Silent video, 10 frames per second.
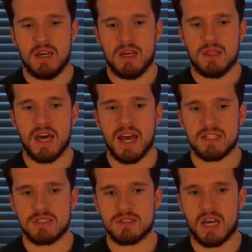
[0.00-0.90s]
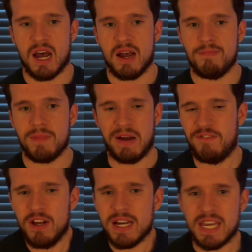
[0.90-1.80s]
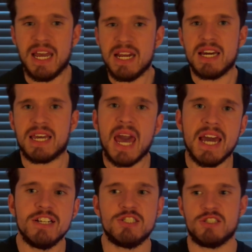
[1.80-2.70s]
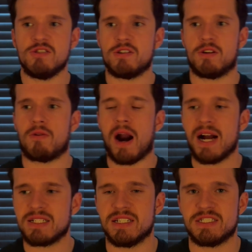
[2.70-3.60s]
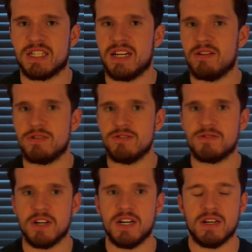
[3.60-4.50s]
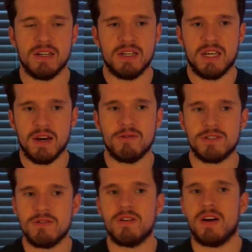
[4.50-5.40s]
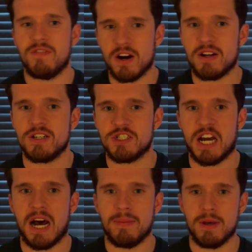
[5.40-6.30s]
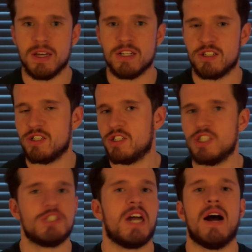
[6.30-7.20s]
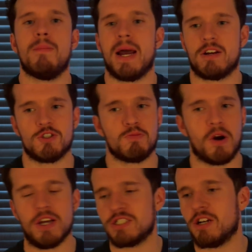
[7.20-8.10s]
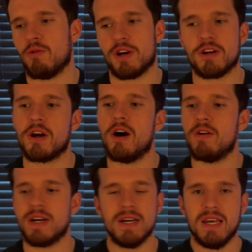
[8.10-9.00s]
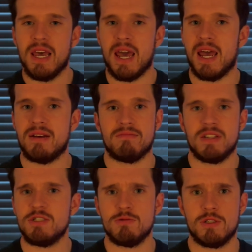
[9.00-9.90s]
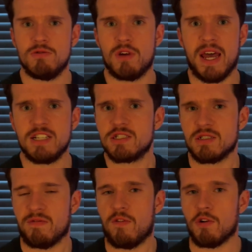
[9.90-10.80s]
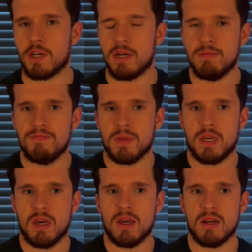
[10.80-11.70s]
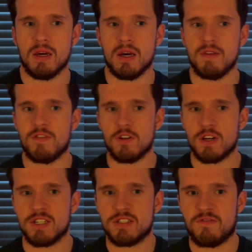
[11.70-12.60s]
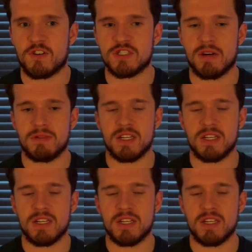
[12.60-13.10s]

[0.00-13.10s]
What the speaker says: that I feel like any occasion you could rock this and it would do good. It would do a very good job, and just dial back your sprays, know where you're going, and this would do excellent for you. And if you're looking for something